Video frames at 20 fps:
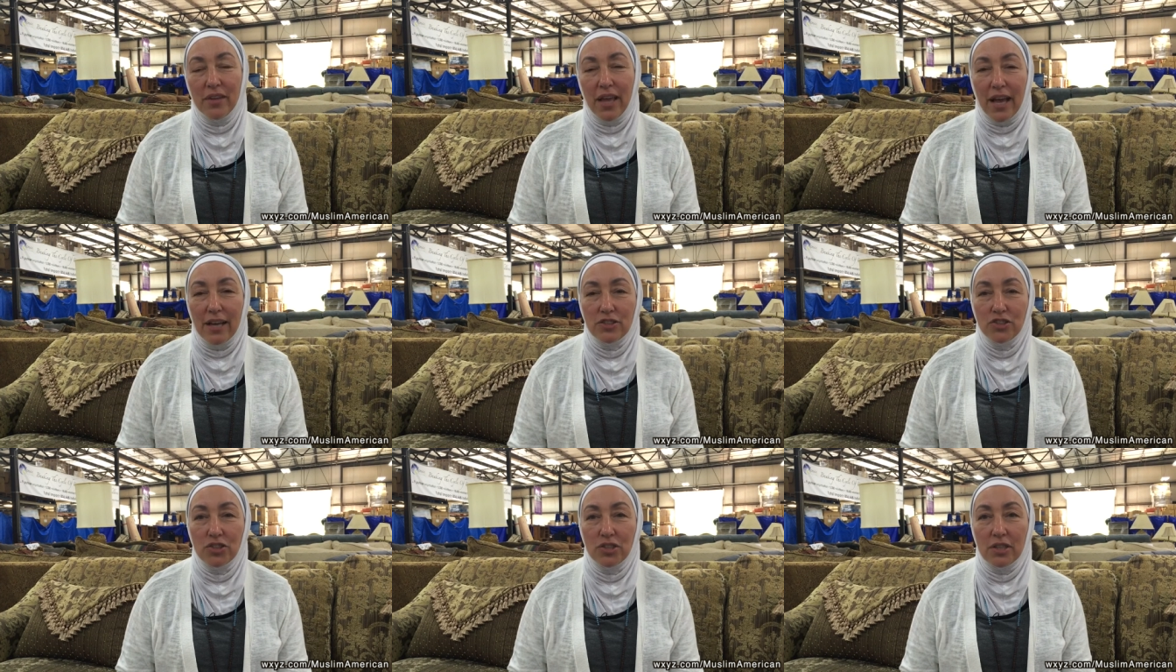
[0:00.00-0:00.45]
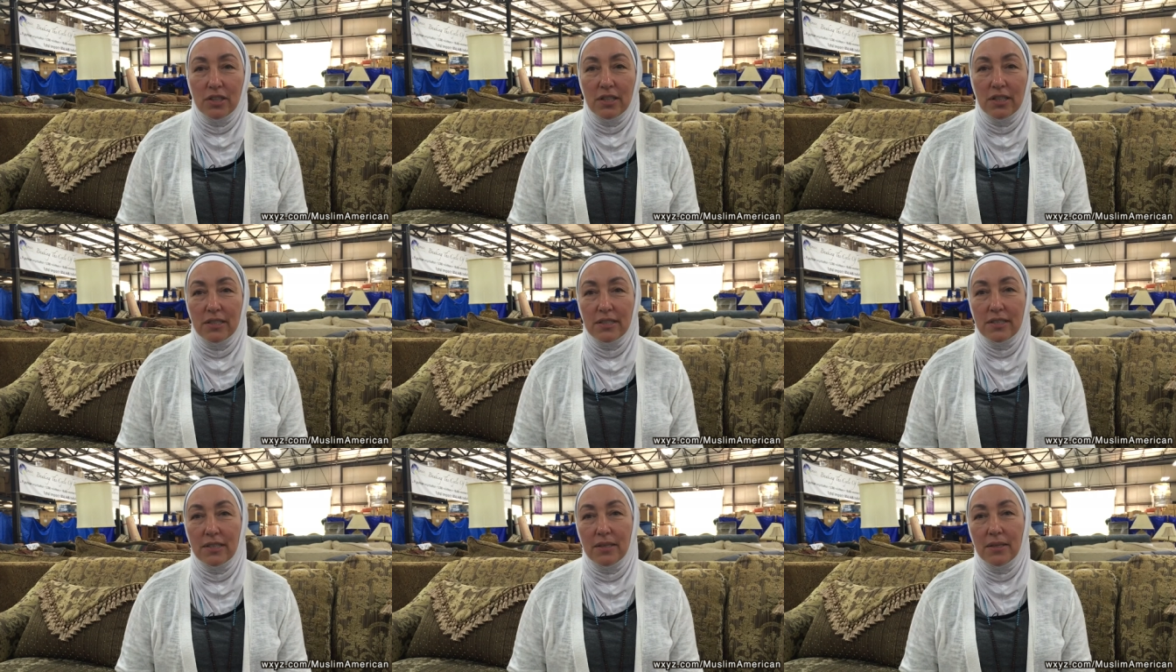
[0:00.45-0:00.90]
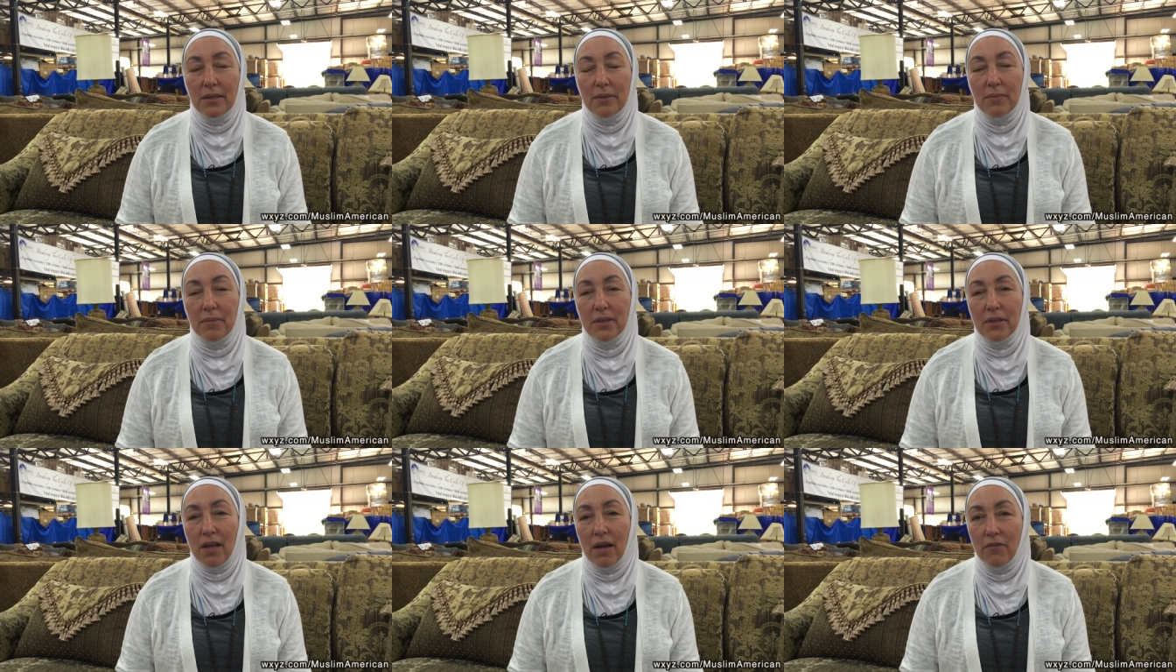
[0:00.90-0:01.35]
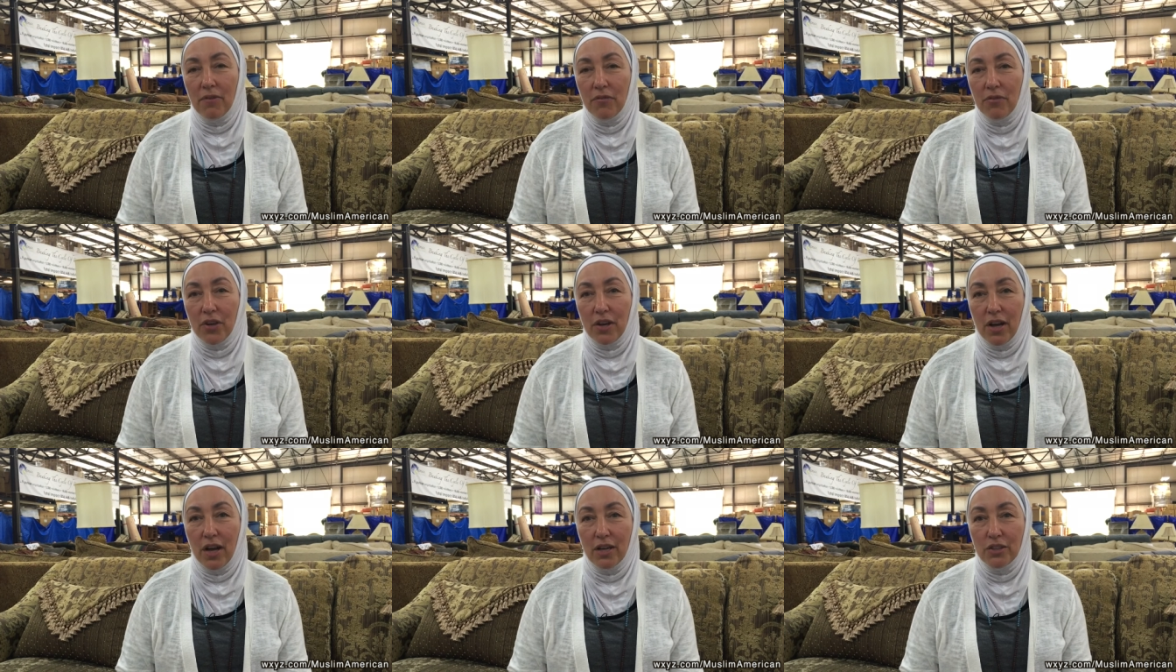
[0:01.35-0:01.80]
nationalism and love
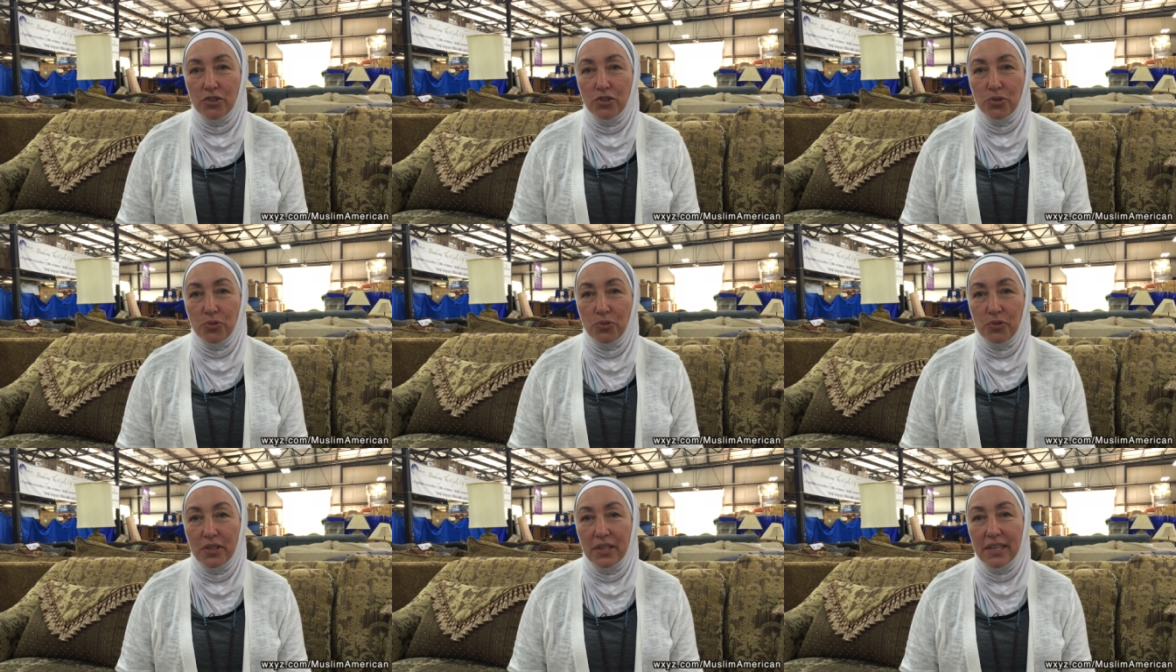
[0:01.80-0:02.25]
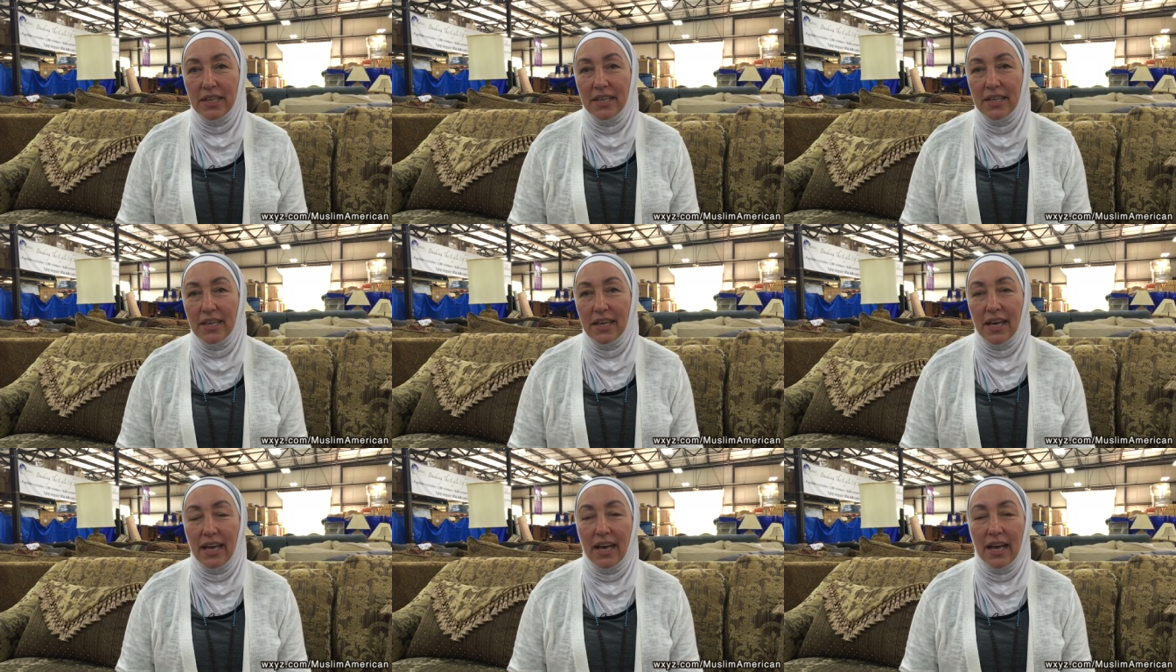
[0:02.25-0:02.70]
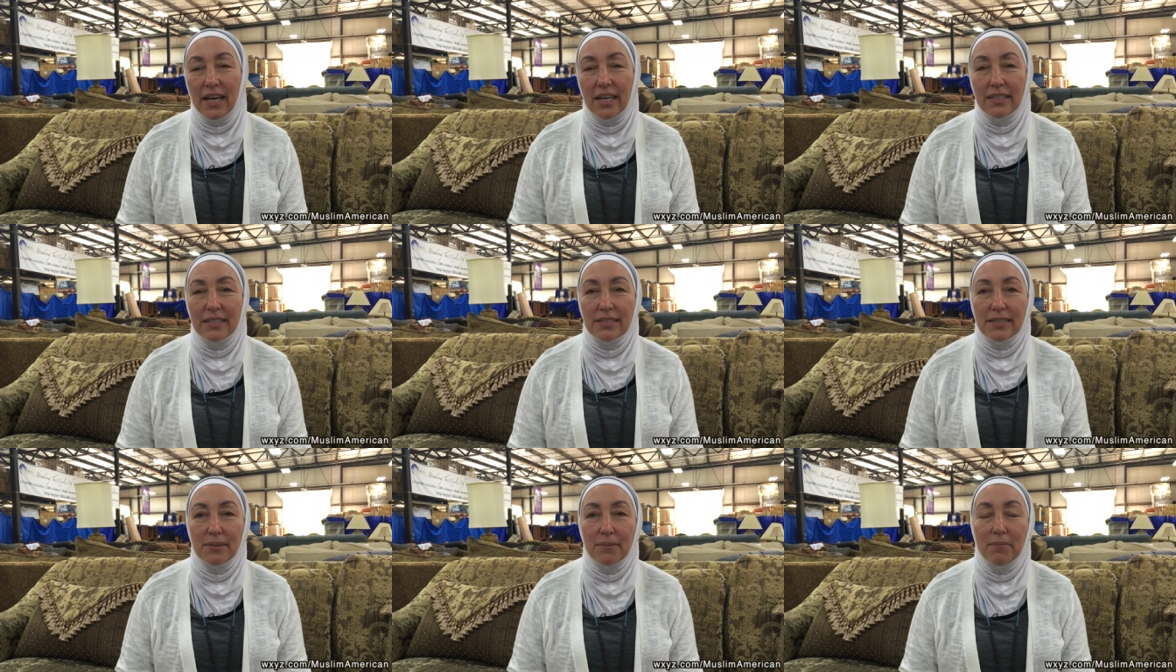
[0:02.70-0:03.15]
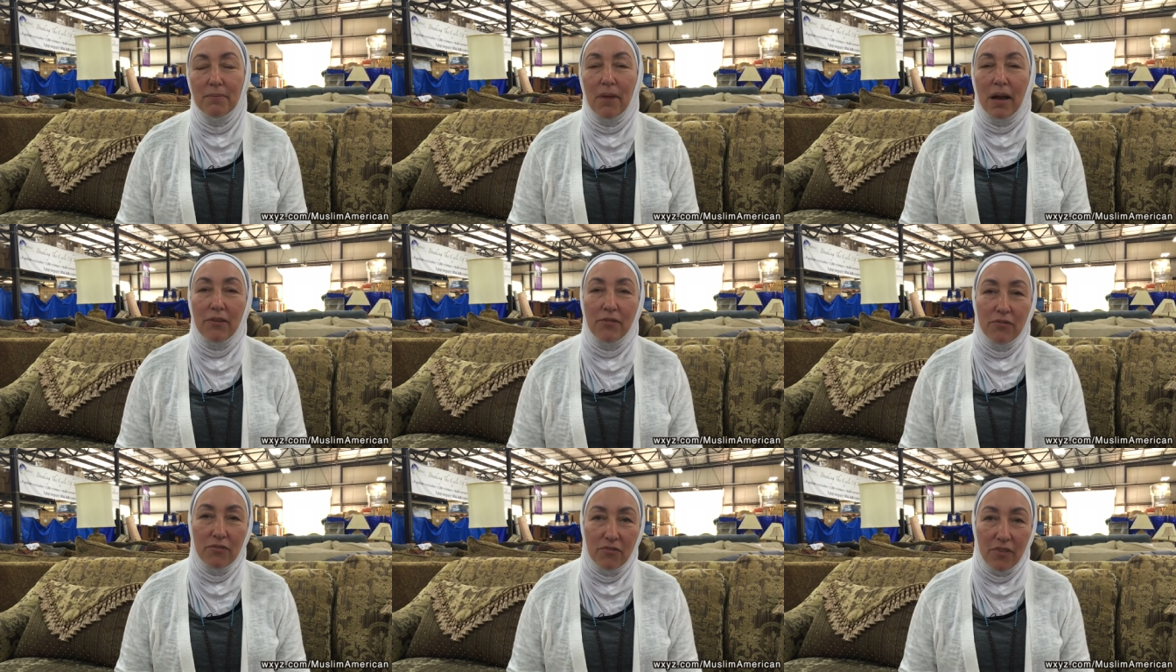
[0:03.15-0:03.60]
of the country and
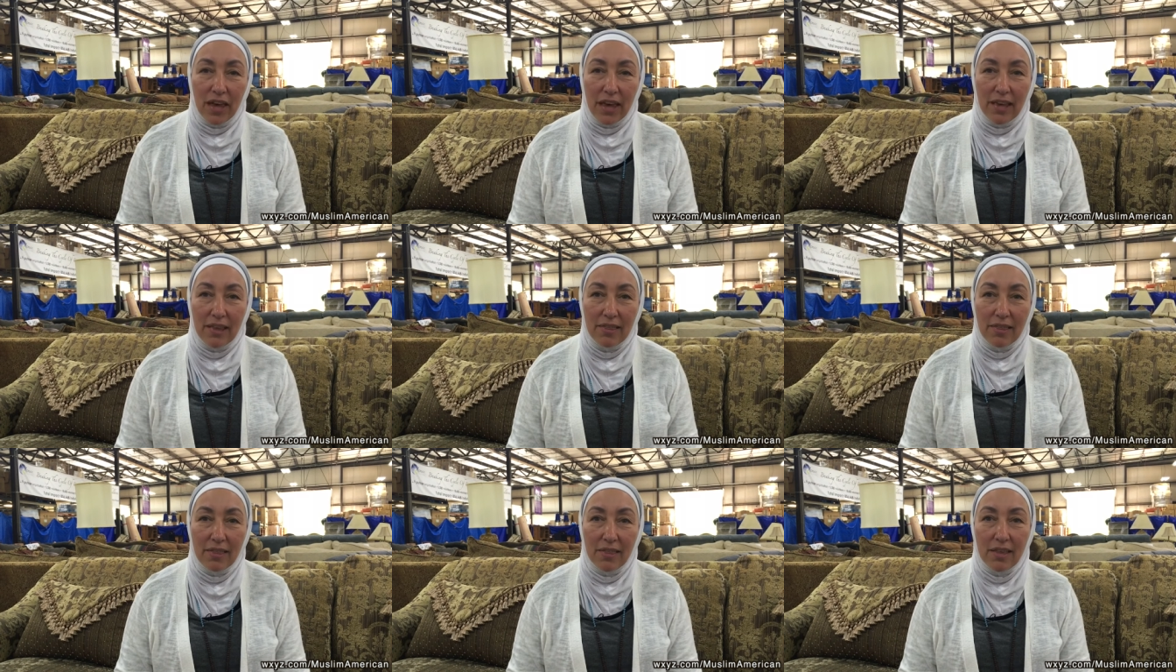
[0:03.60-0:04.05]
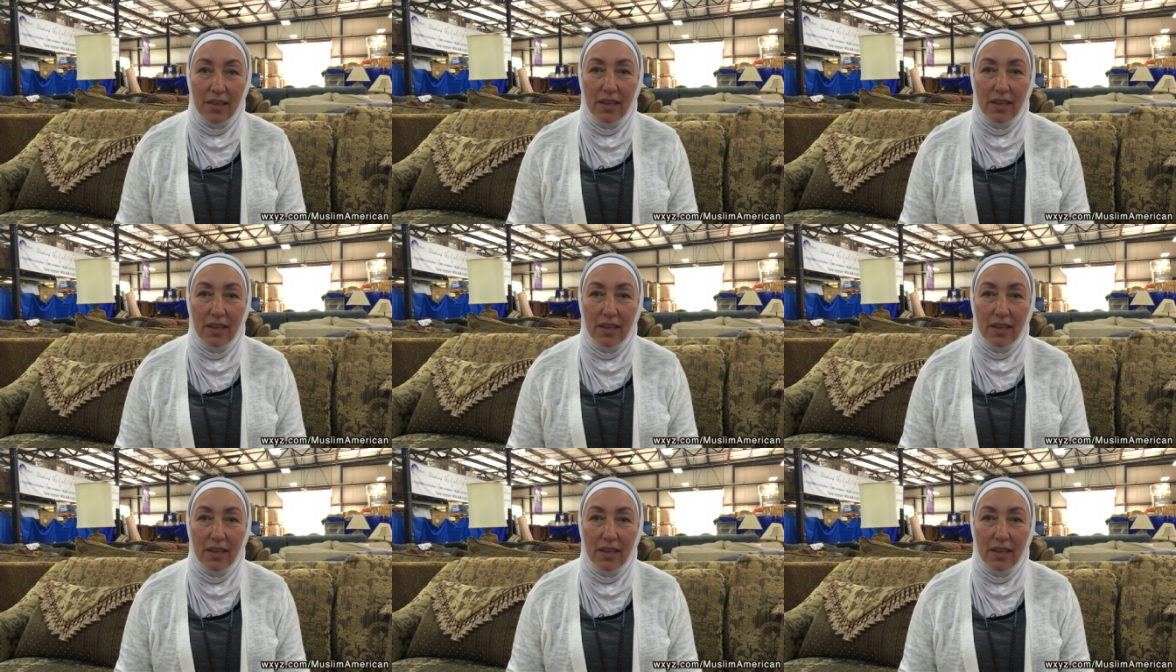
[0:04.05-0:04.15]
my faith,